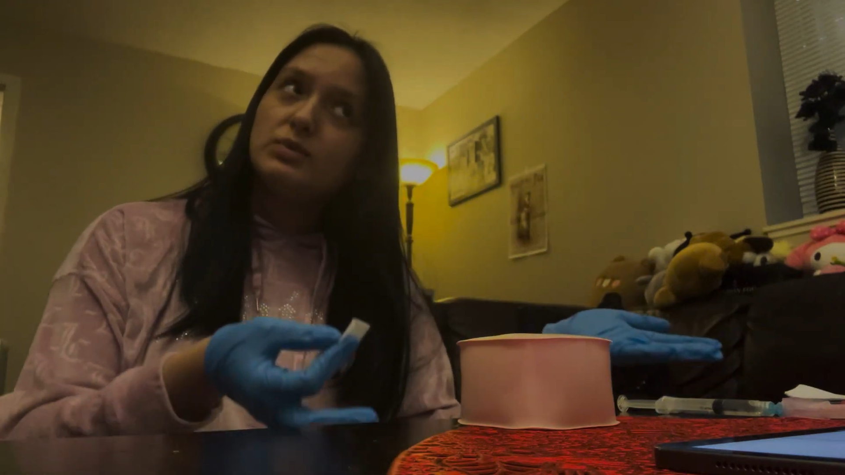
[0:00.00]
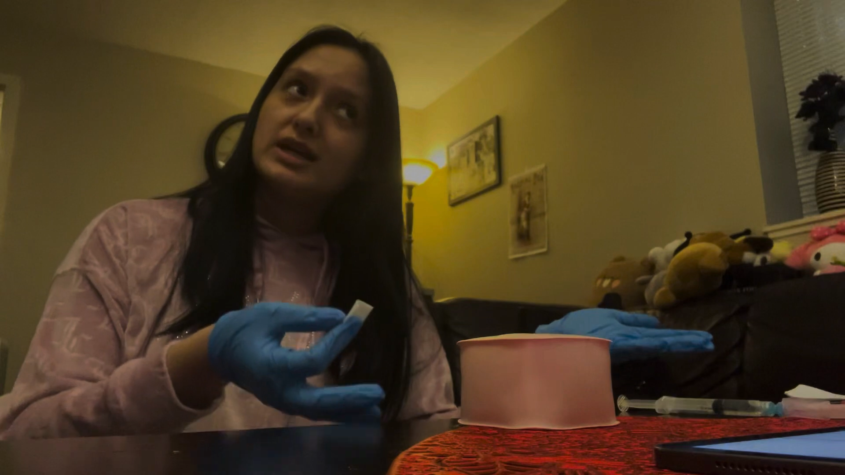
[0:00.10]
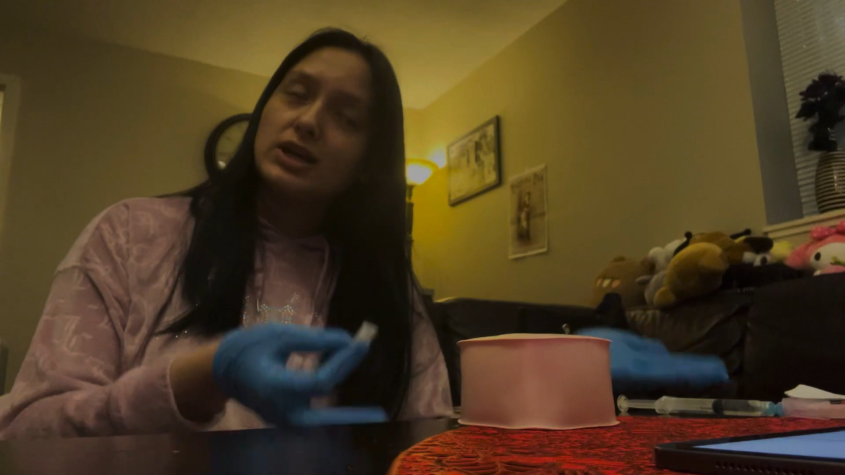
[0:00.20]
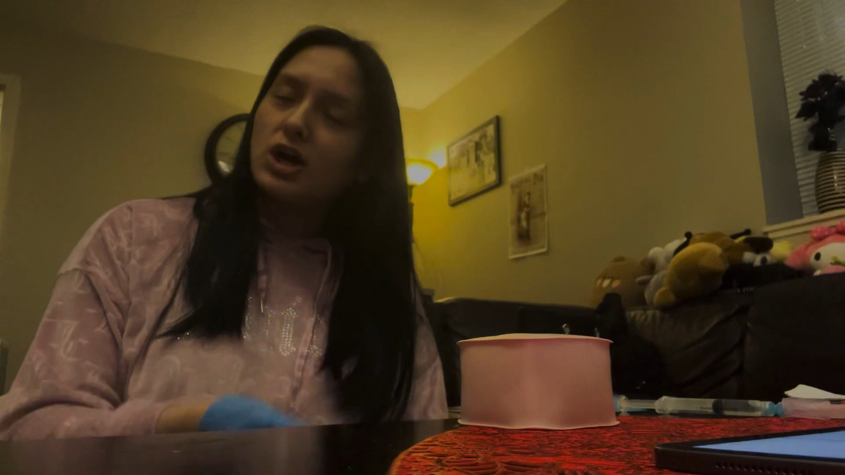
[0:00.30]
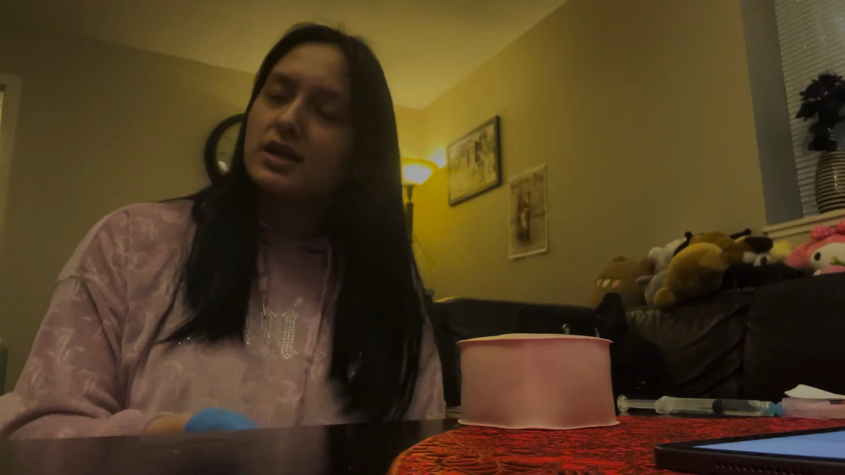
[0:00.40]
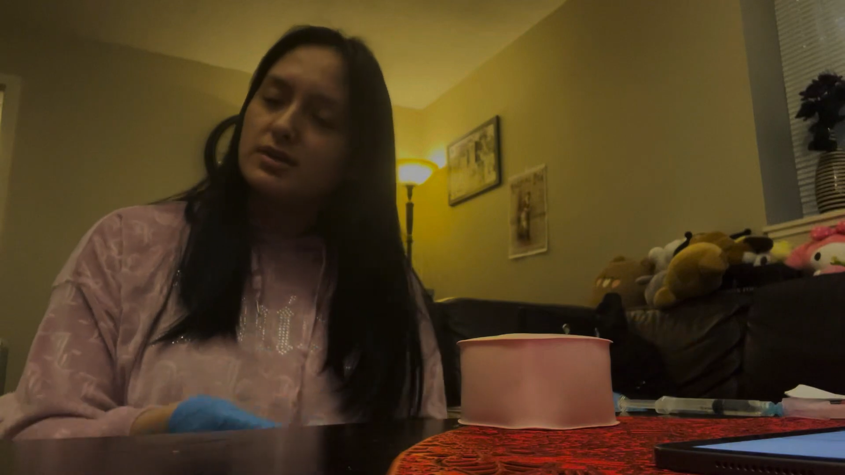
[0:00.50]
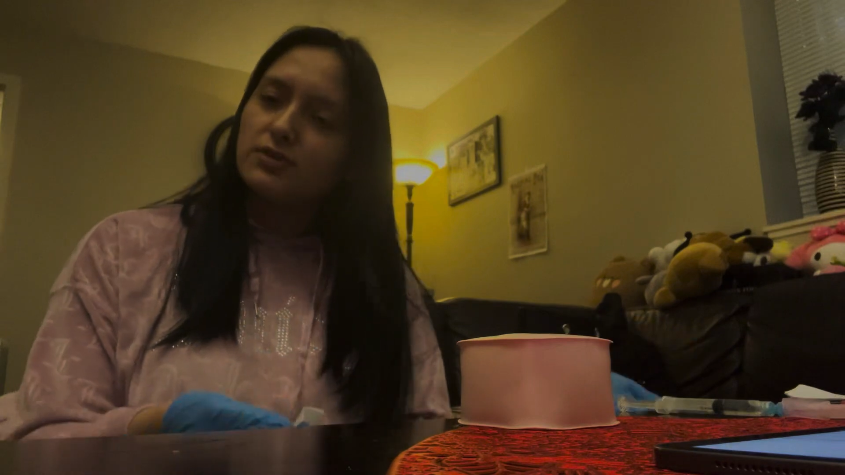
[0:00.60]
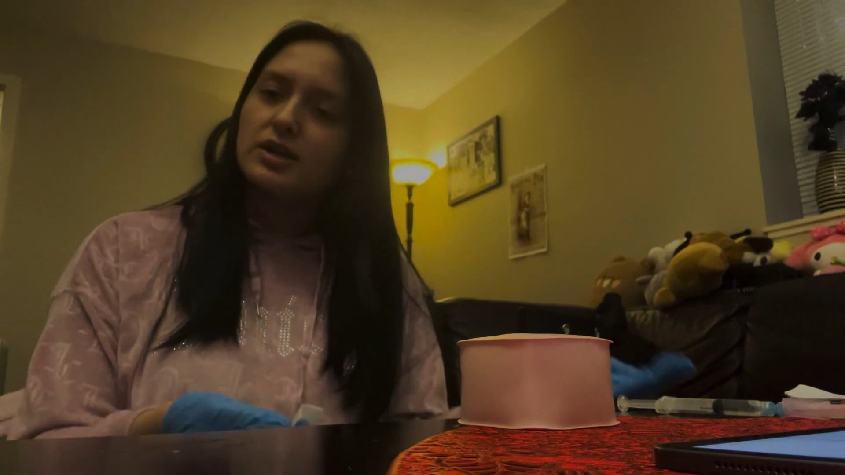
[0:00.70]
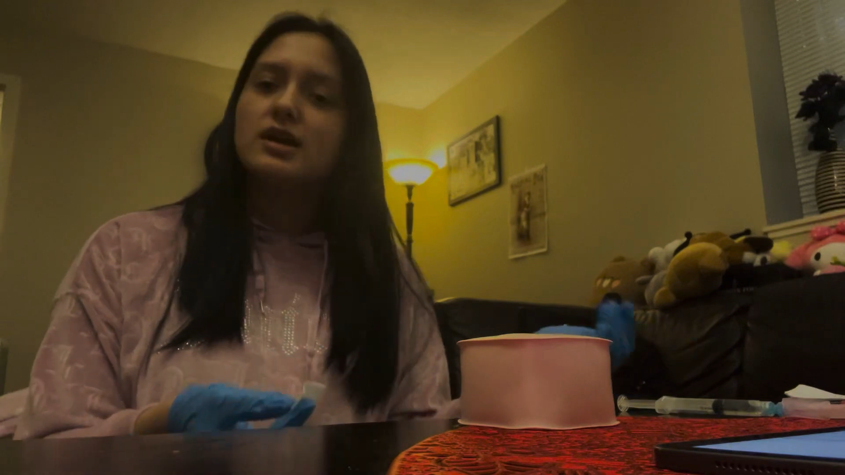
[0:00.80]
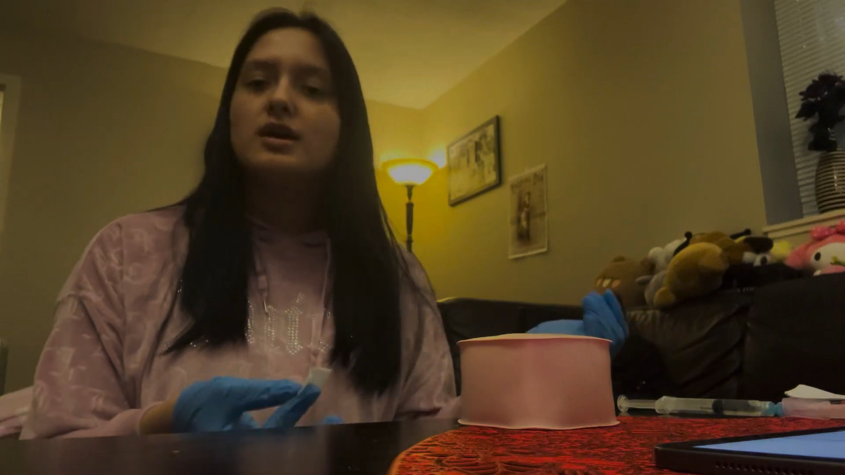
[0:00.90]
cannot give
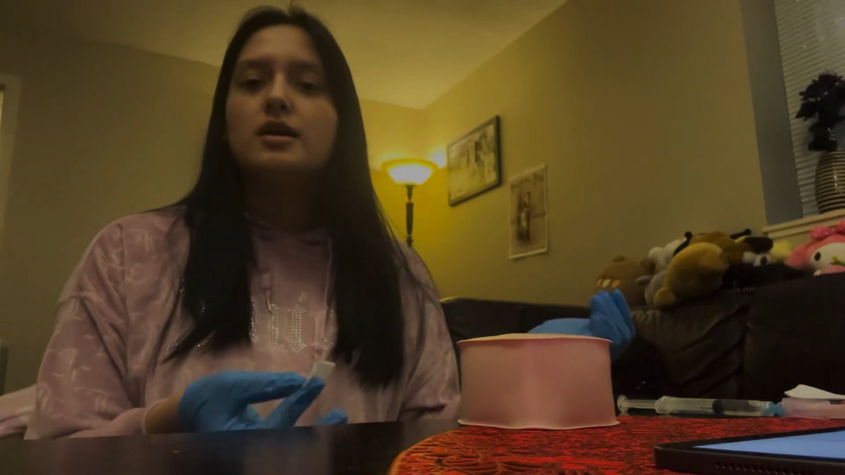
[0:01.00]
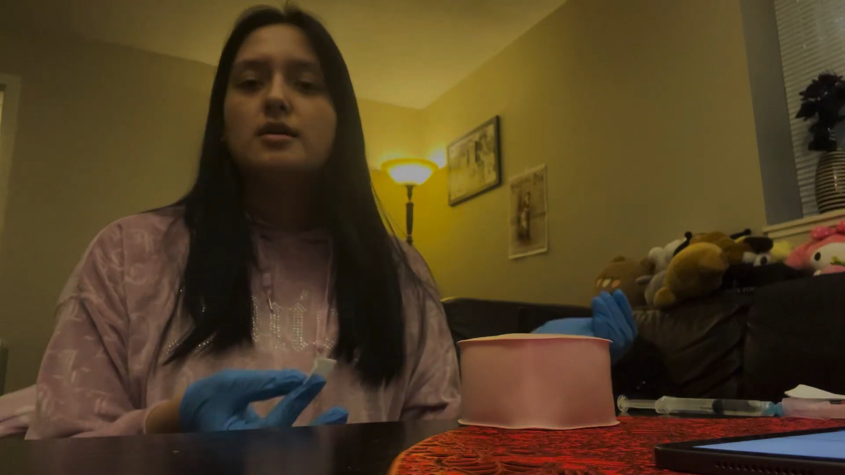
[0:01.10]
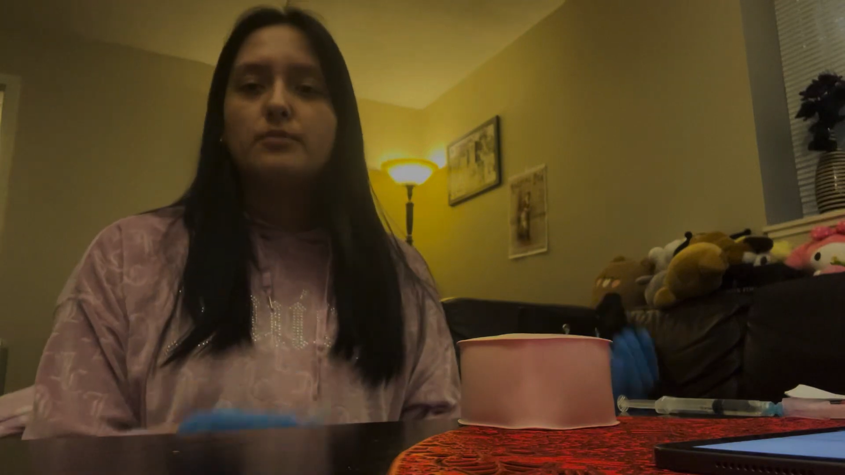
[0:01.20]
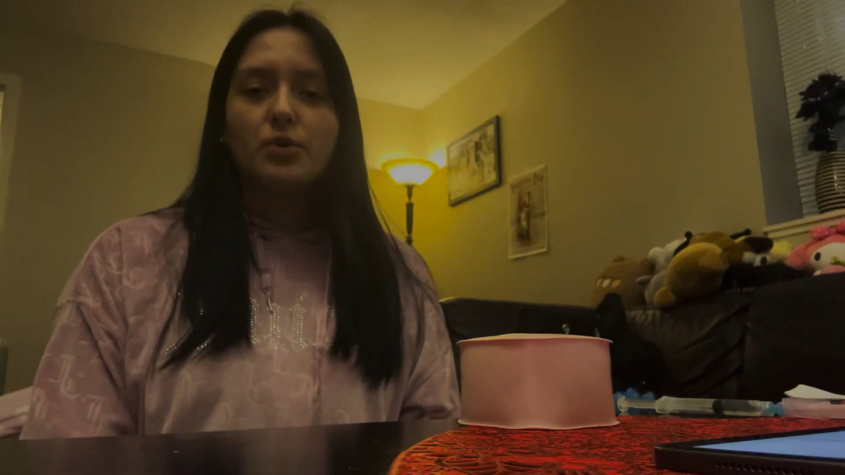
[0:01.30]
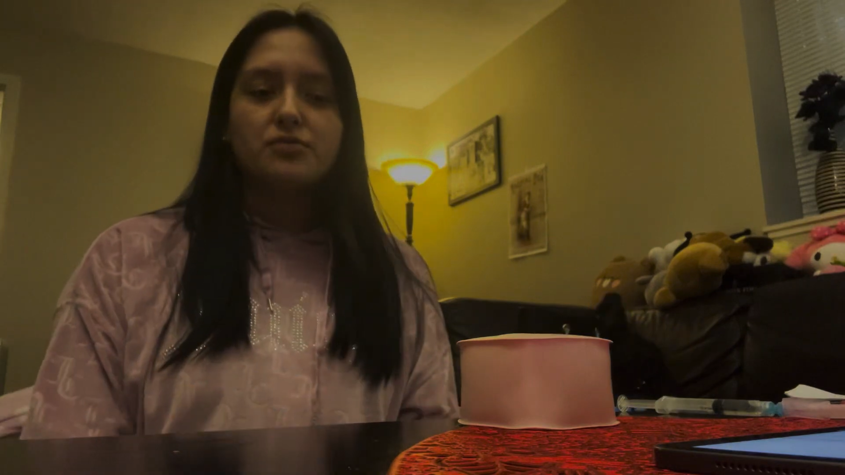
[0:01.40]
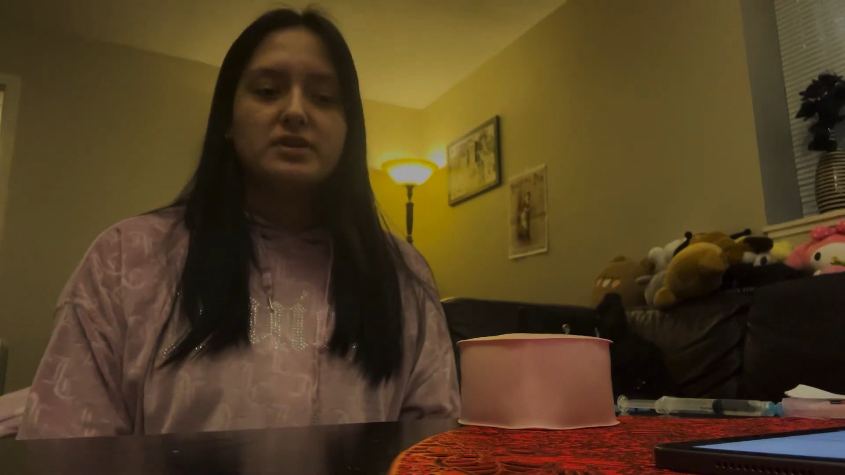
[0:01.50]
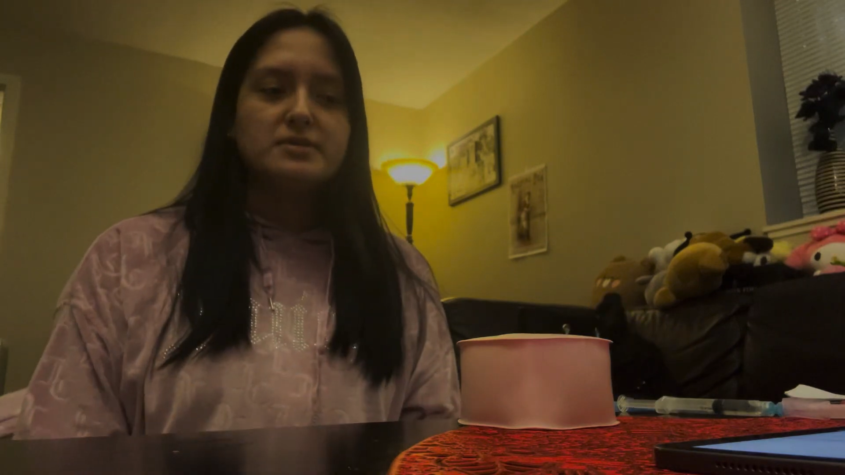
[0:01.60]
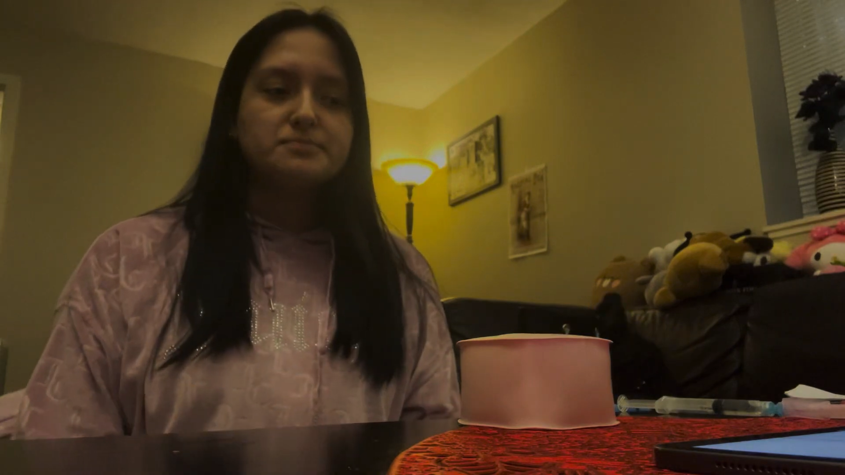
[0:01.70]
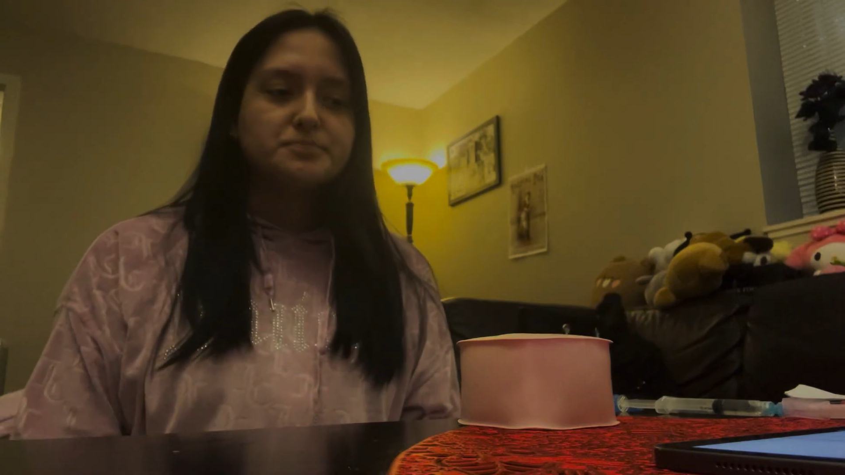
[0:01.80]
her morphine.